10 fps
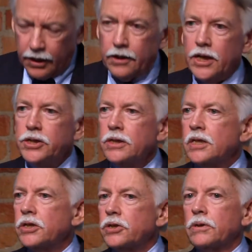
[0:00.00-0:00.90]
Our
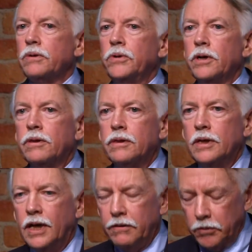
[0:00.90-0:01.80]
nation's history with the
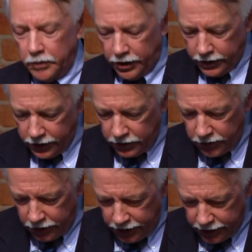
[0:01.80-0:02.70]
Native American
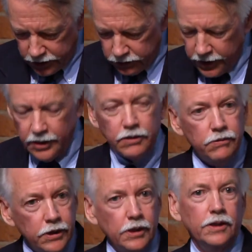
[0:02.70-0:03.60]
community is really,
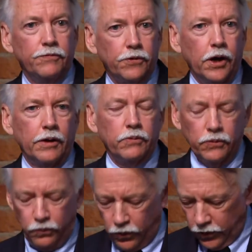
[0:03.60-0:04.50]
really fraught
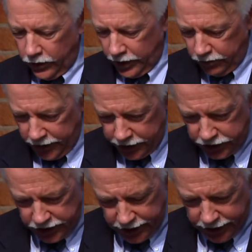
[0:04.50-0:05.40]
with war and
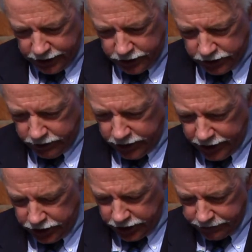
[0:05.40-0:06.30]
bloodshed and
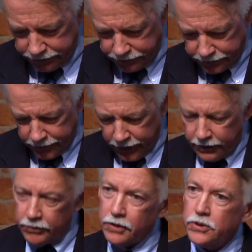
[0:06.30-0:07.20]
discrimination.
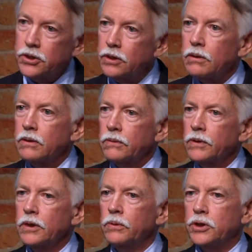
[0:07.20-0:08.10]
But it was the
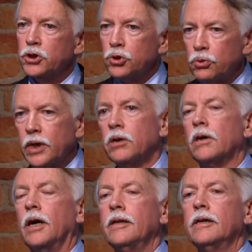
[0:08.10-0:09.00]
really what
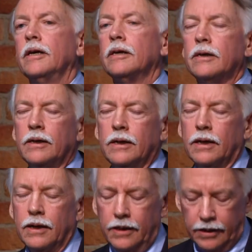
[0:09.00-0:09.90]
triggered, I think,
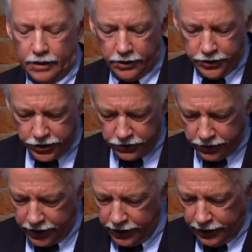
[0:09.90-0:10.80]
uh, in our
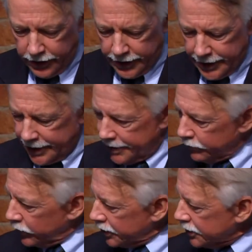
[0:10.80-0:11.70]
history
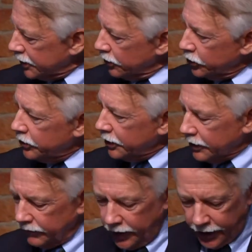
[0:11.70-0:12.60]
um, was the
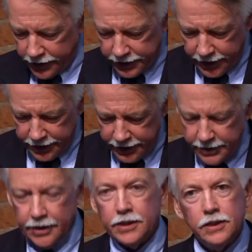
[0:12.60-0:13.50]
looting of the Anasazi
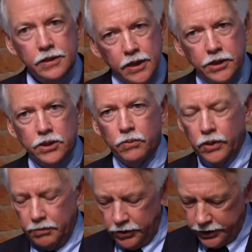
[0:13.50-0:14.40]
sites, these ancient
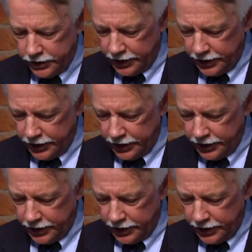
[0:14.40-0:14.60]
Puebloan